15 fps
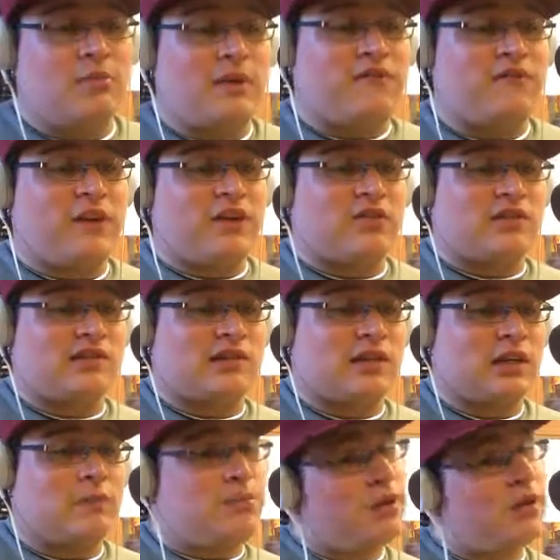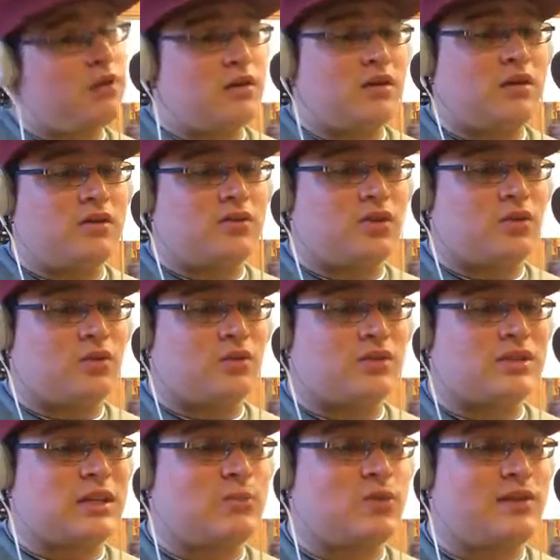my feet are asleep. Also,
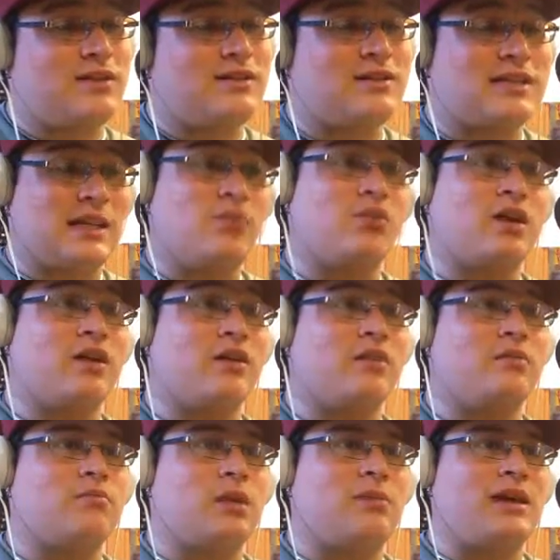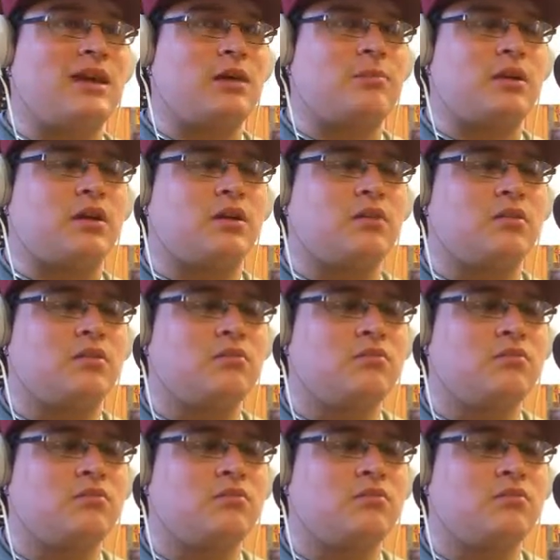someone, somewhere, may be happy.